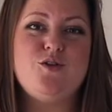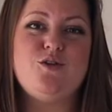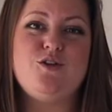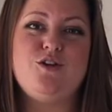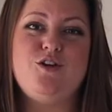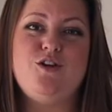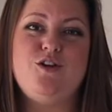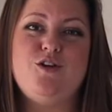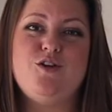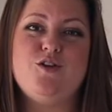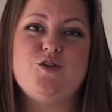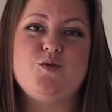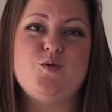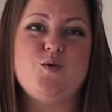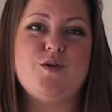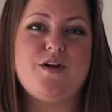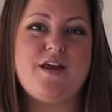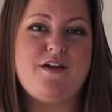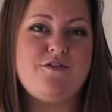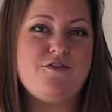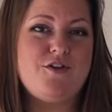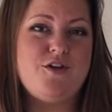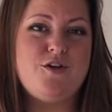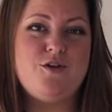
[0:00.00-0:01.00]
can use
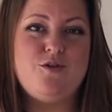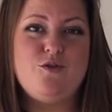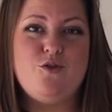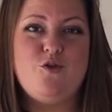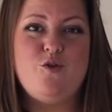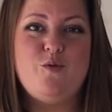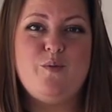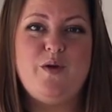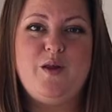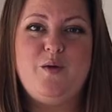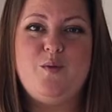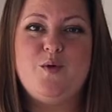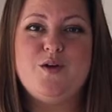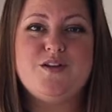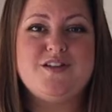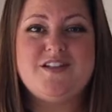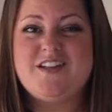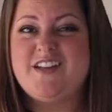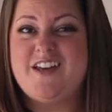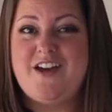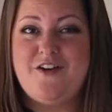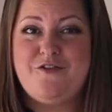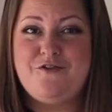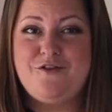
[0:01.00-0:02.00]
whatever you normally would
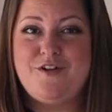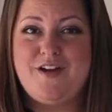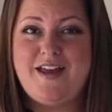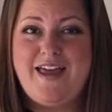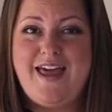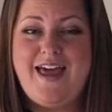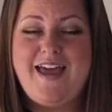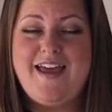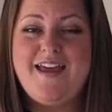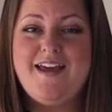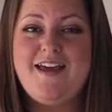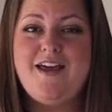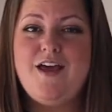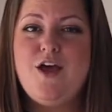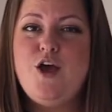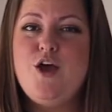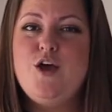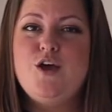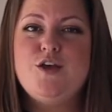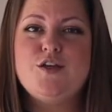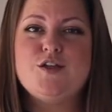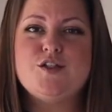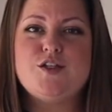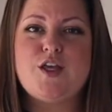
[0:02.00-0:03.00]
to cover a cake,
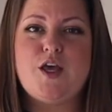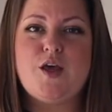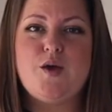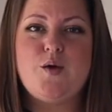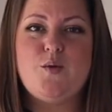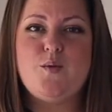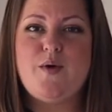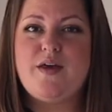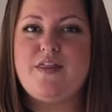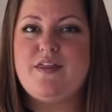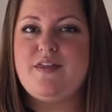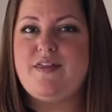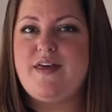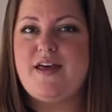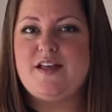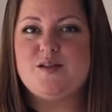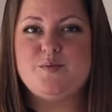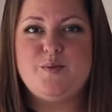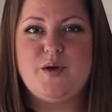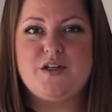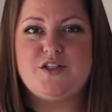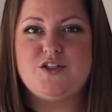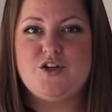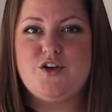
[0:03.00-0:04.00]
so whether
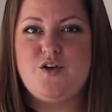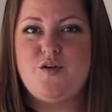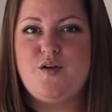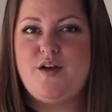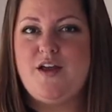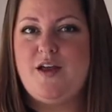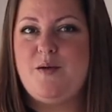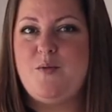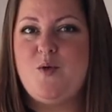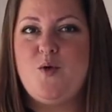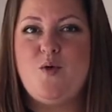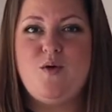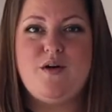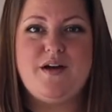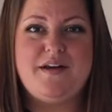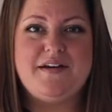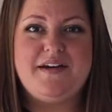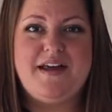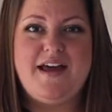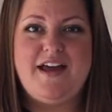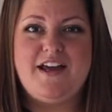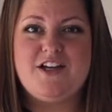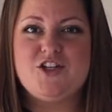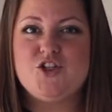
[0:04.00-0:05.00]
that's buttercream or
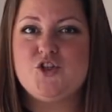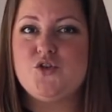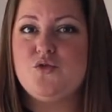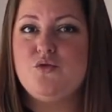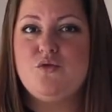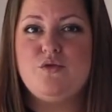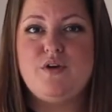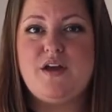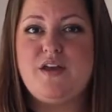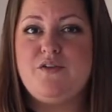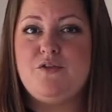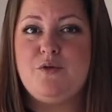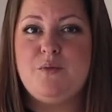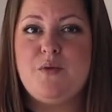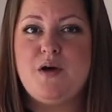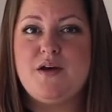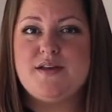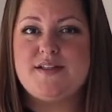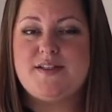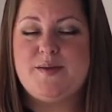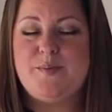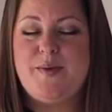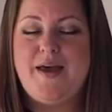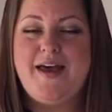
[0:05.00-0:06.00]
ganache or even
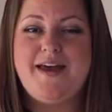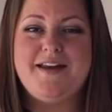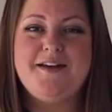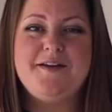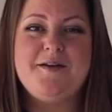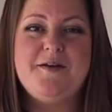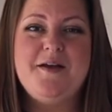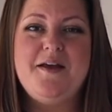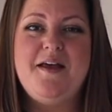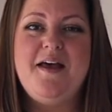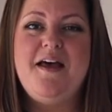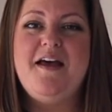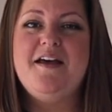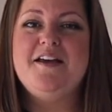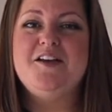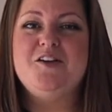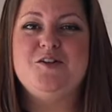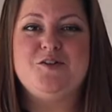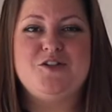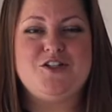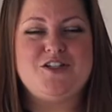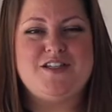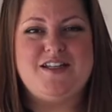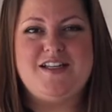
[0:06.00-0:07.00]
marzipan,
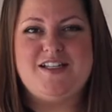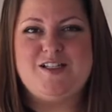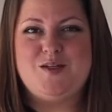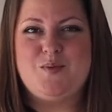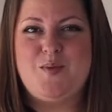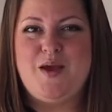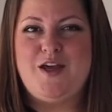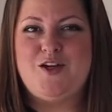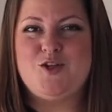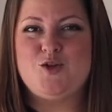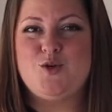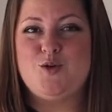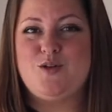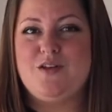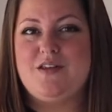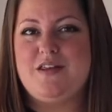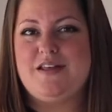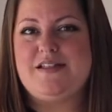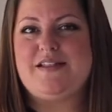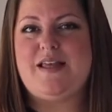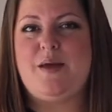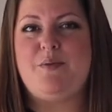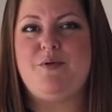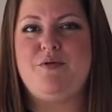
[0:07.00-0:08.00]
you'll just need to make sure that
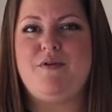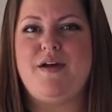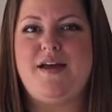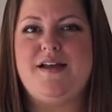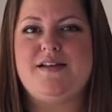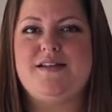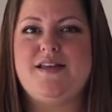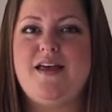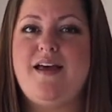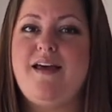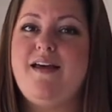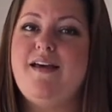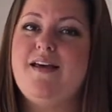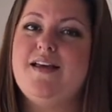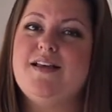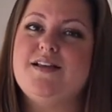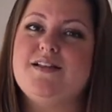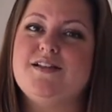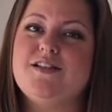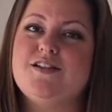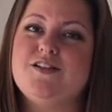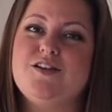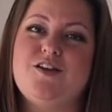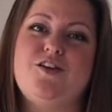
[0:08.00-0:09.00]
the separator
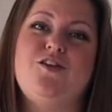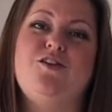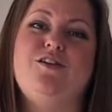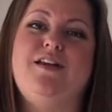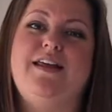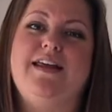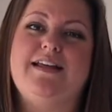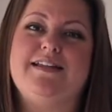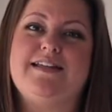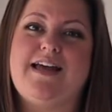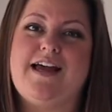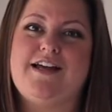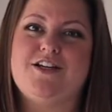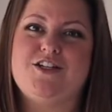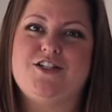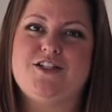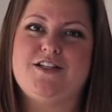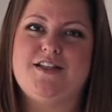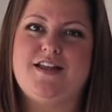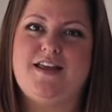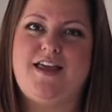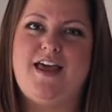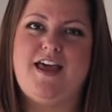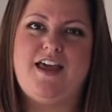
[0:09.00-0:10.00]
is securely attached
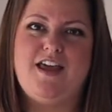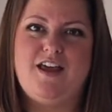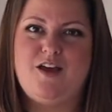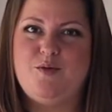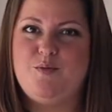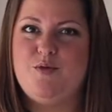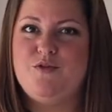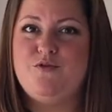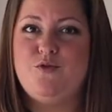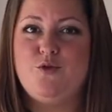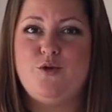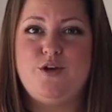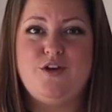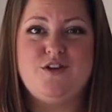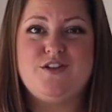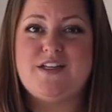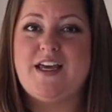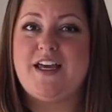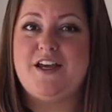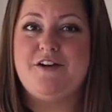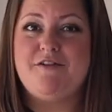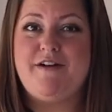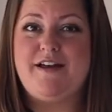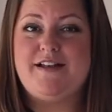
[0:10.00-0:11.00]
to the cake before you
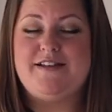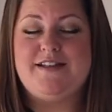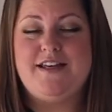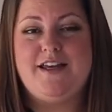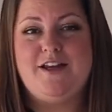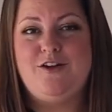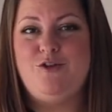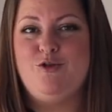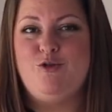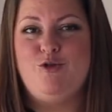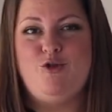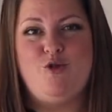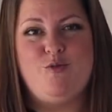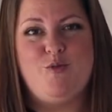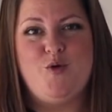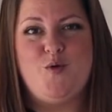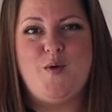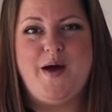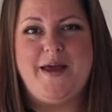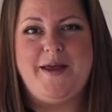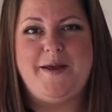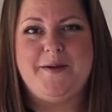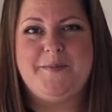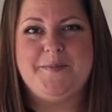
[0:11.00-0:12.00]
decorate it in your normal
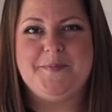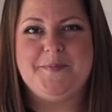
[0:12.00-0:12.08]
way.